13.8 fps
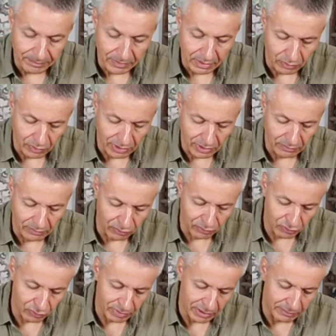Again,
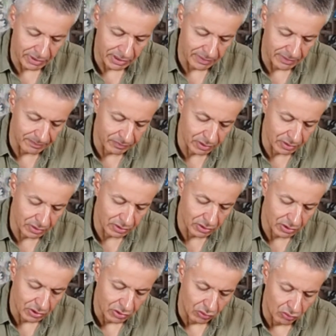brewed by my
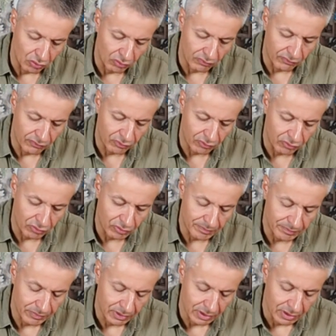Longfeng
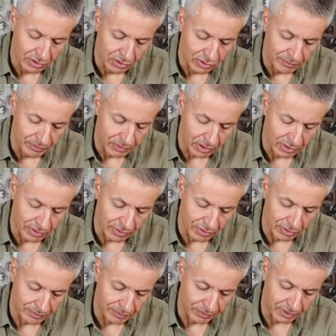
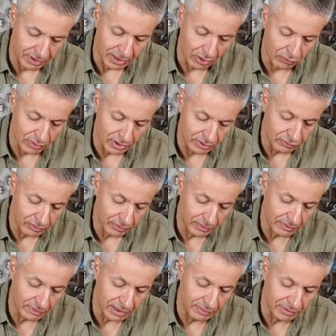Gaiwan. This
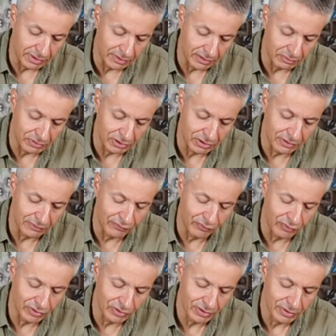time it has a little bit
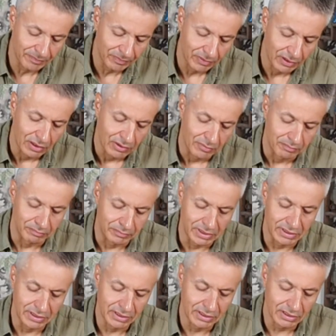different
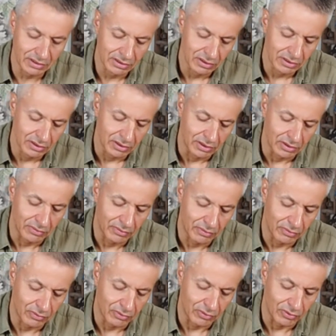meaning.
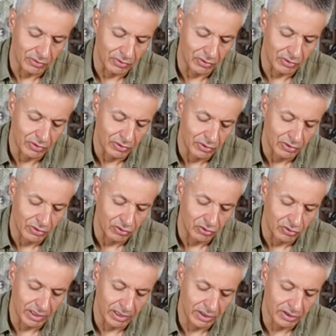The
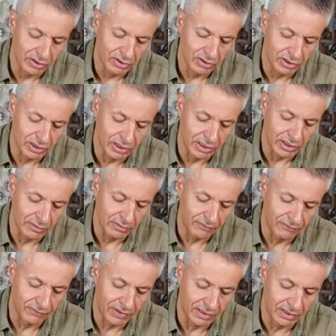dragon and the
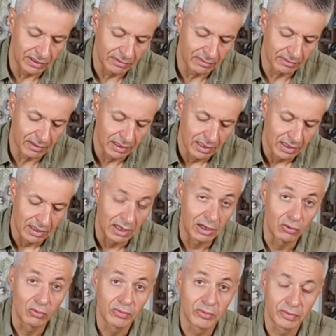phoenix are
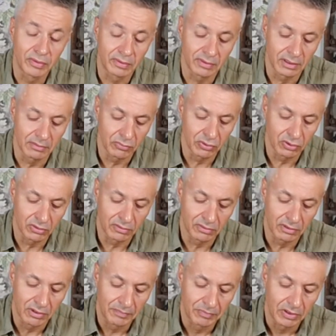also the symbols
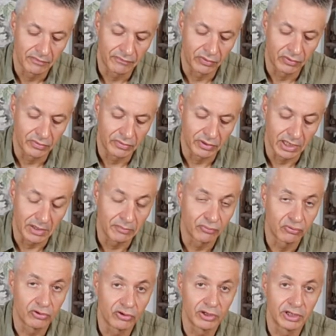for the
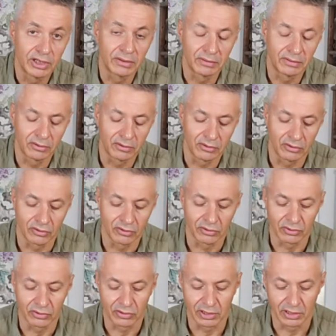emperor and
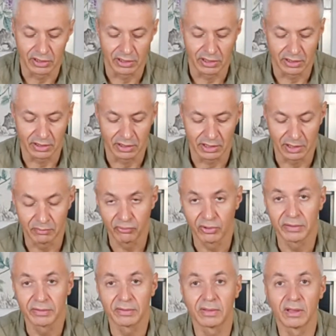the
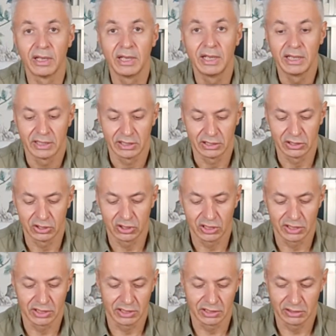empress in
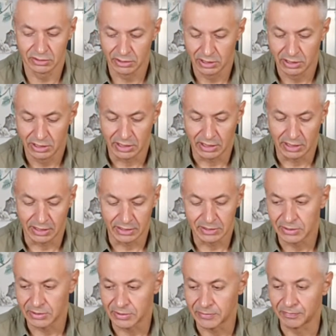China, and
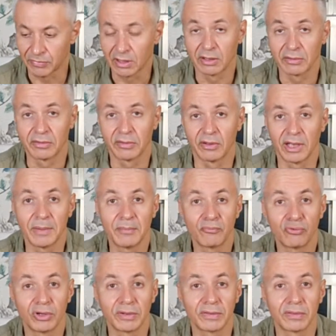the
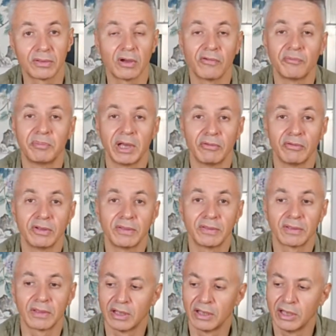empress of
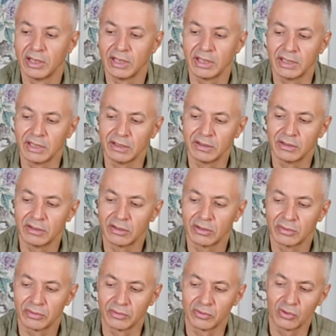Paris in
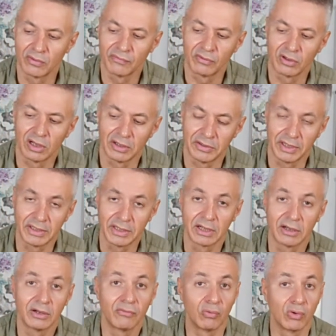the novel Nana
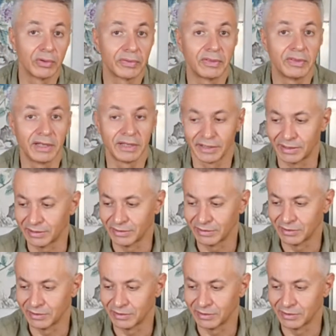was Nana.